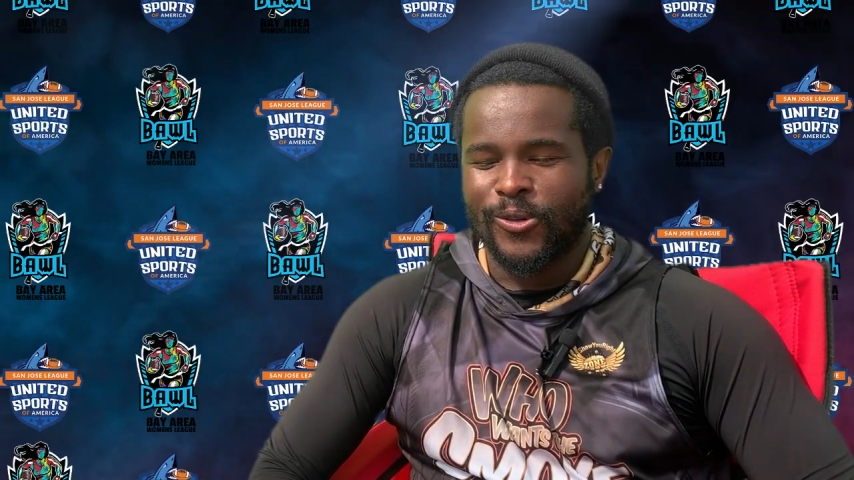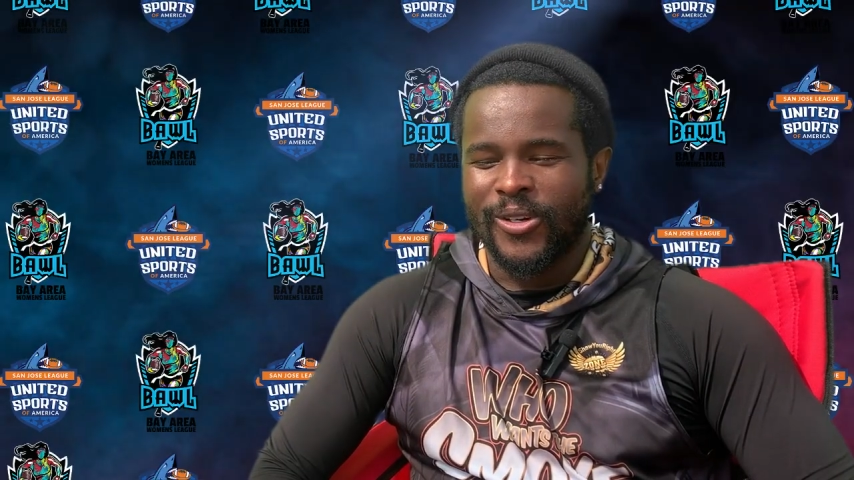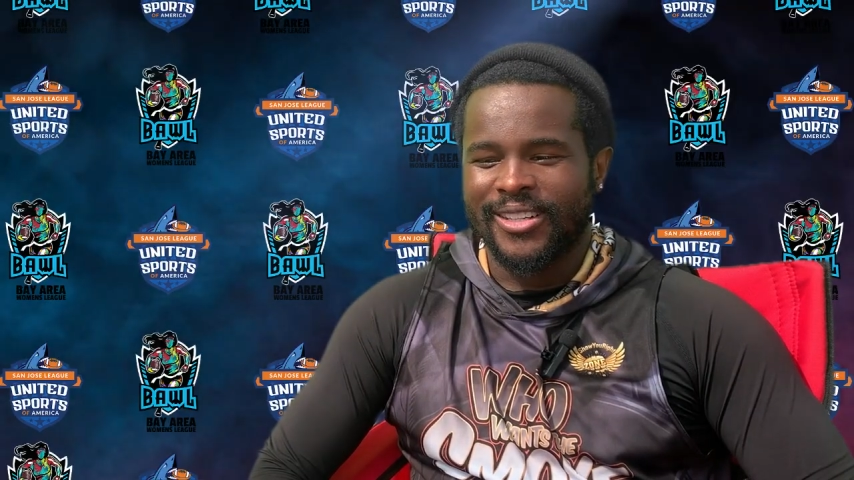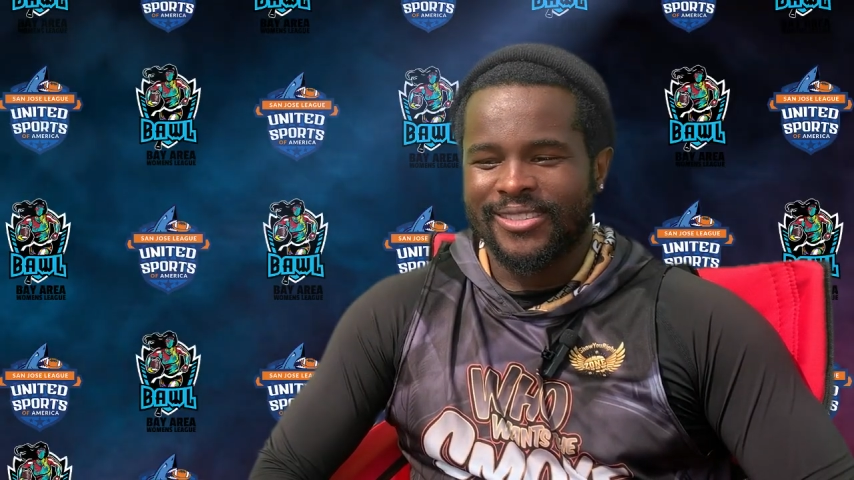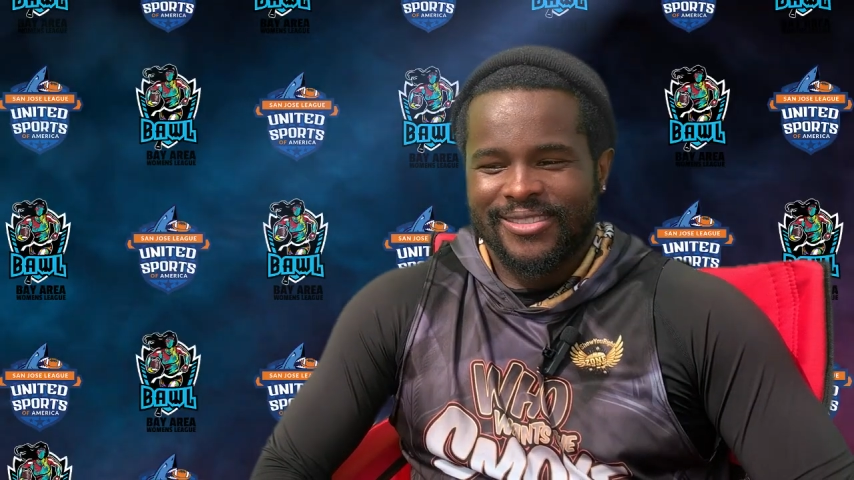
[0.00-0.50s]

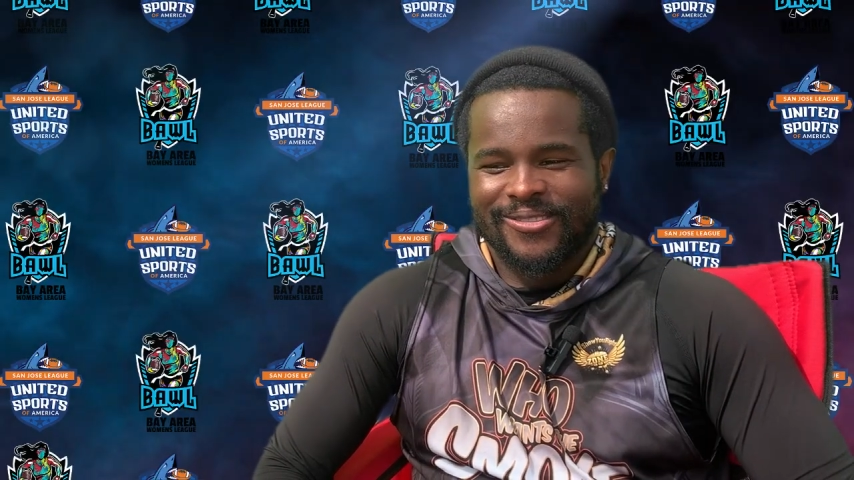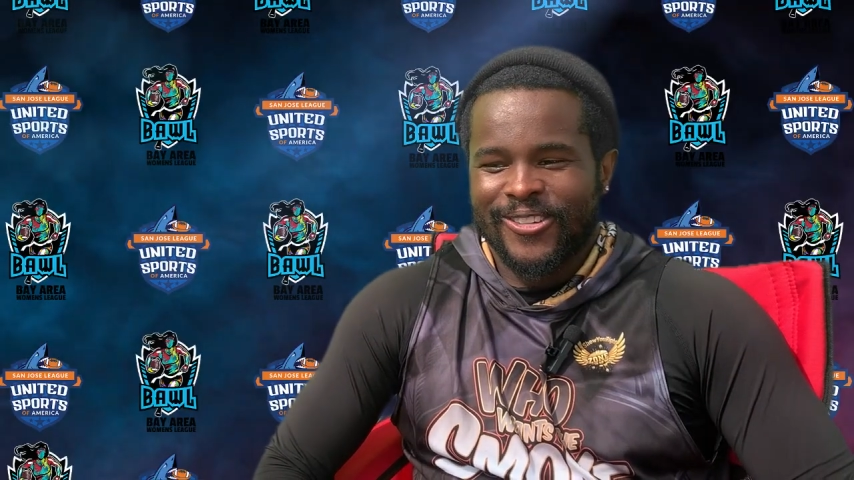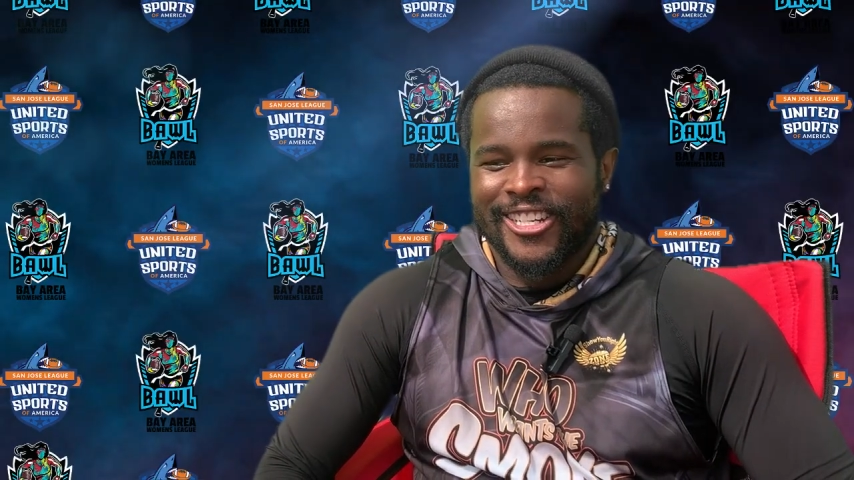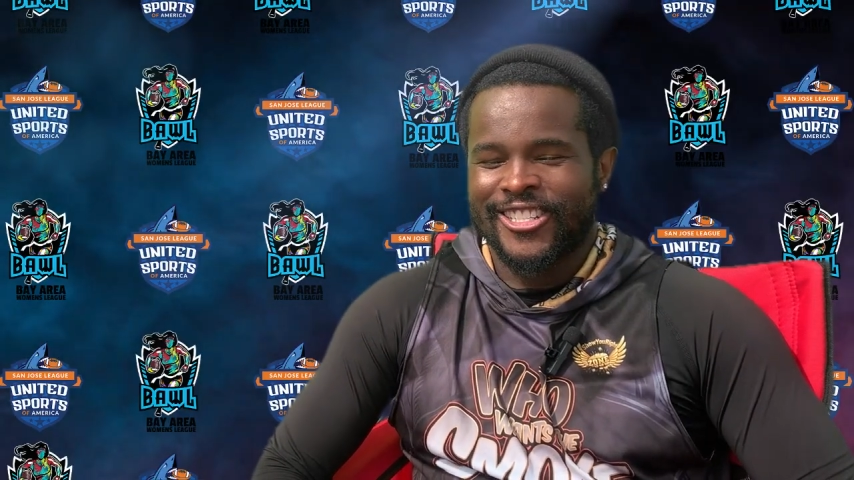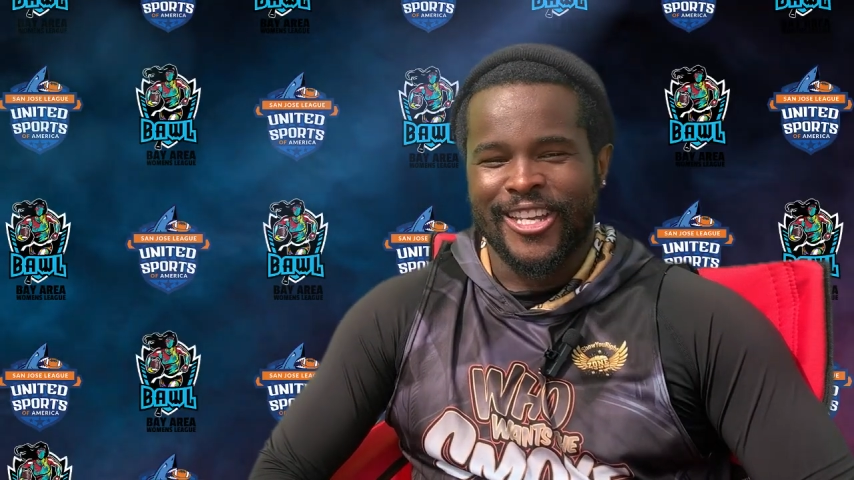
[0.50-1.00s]
win
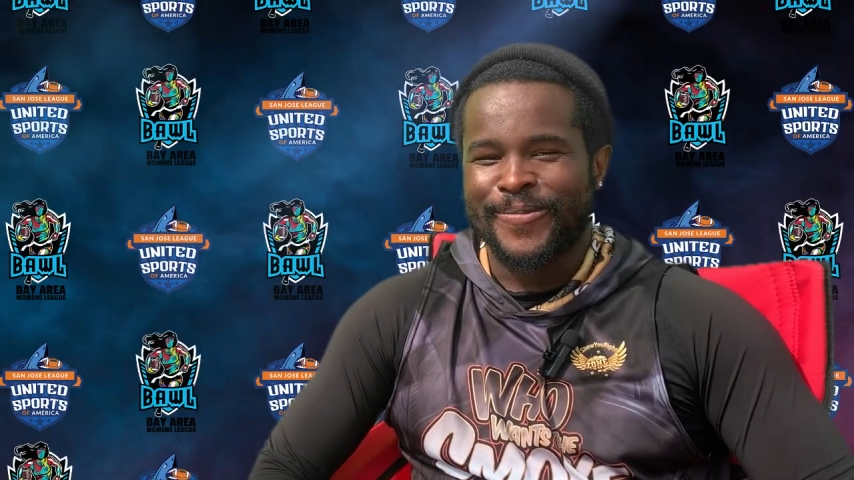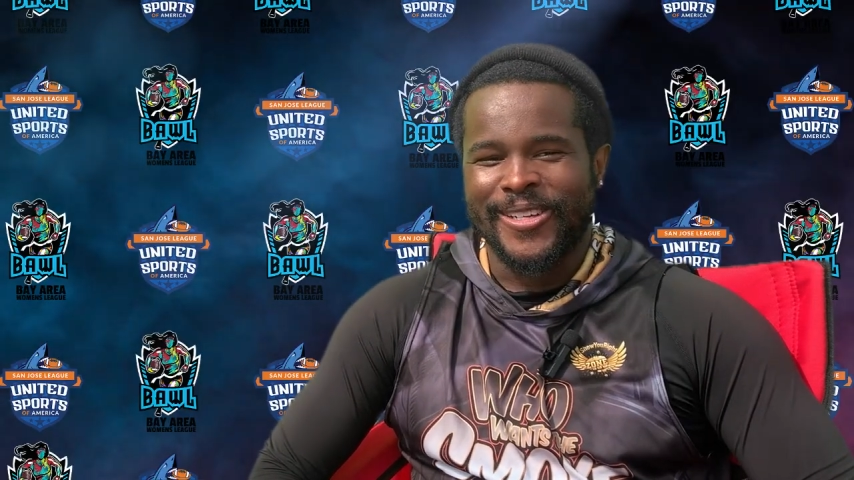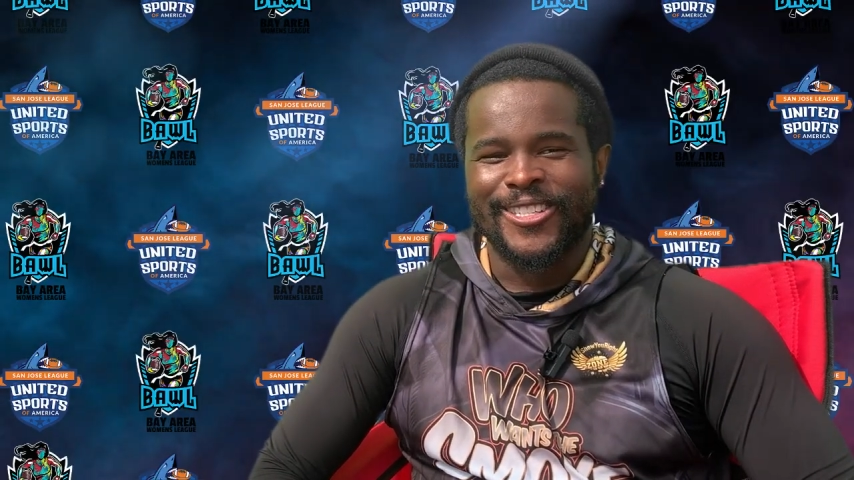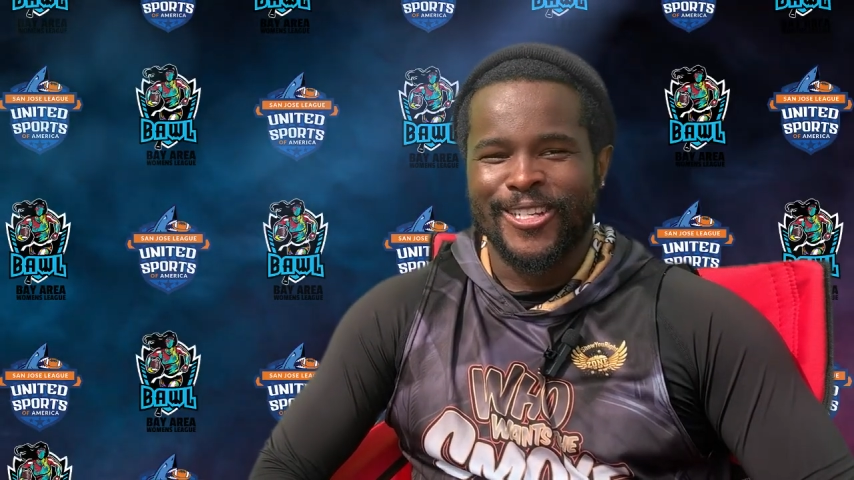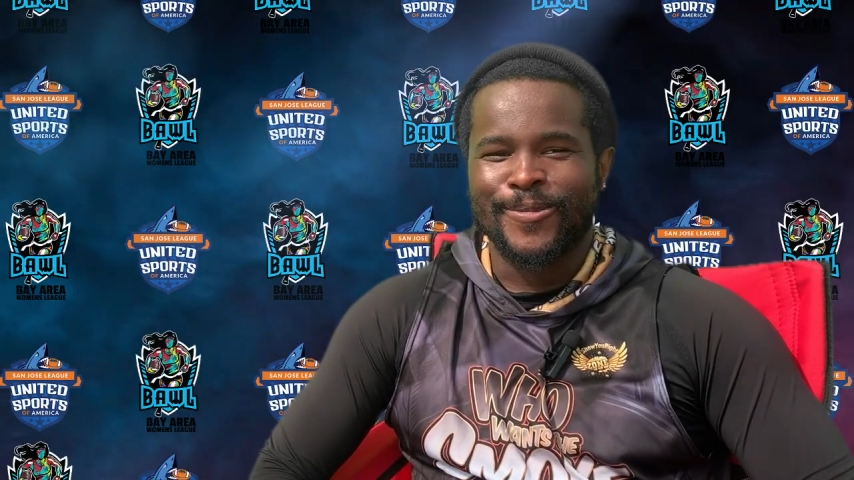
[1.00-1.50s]
the
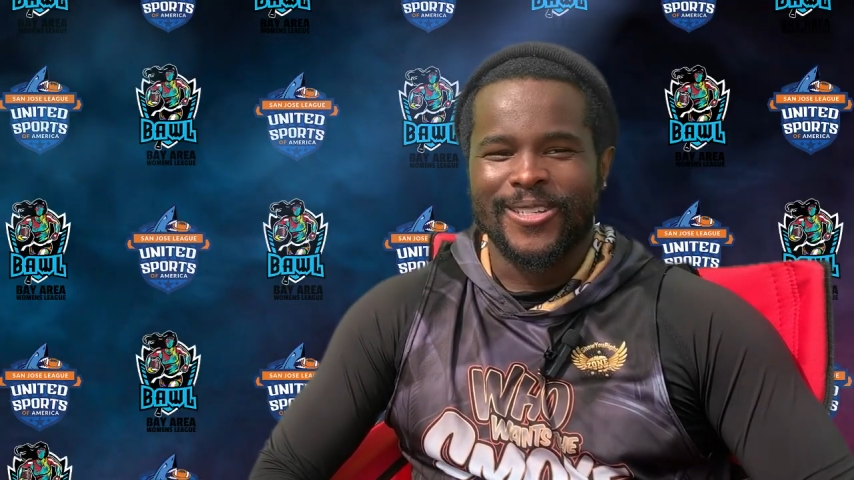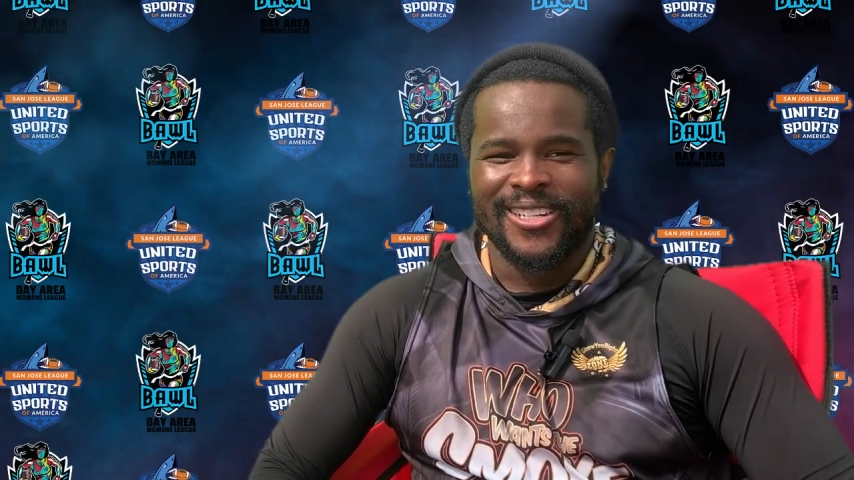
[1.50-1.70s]
championship.